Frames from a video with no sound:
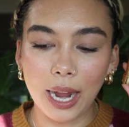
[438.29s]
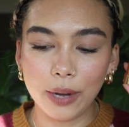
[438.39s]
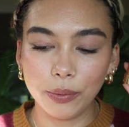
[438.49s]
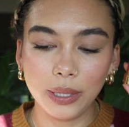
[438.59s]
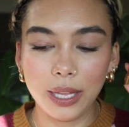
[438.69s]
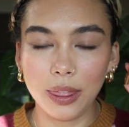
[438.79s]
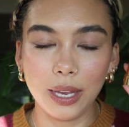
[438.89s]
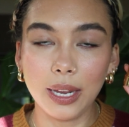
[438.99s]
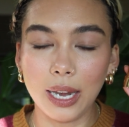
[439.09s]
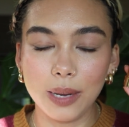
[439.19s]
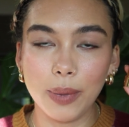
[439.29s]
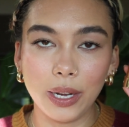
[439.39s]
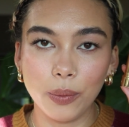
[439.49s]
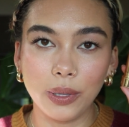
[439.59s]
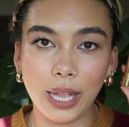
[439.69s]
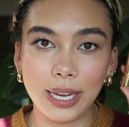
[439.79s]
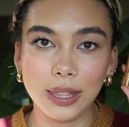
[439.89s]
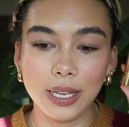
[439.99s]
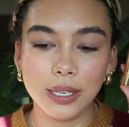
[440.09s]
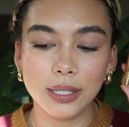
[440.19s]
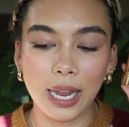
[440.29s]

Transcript: I really think anybody would like these,